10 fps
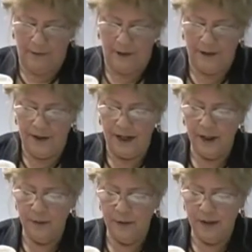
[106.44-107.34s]
The
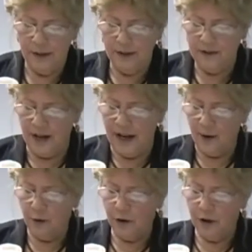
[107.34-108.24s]
integument is the
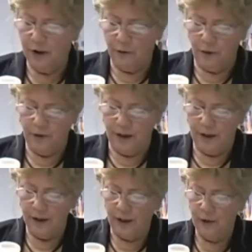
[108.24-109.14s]
outer covering that
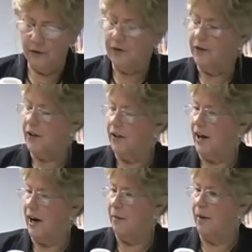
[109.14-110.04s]
encloses the
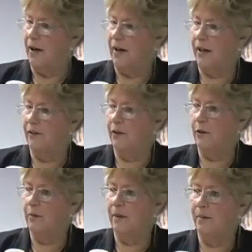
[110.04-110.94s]
entire body. And if you
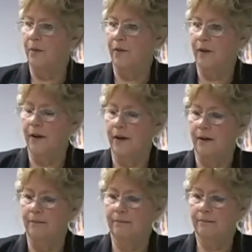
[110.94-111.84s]
remember
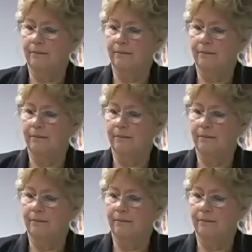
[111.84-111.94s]
the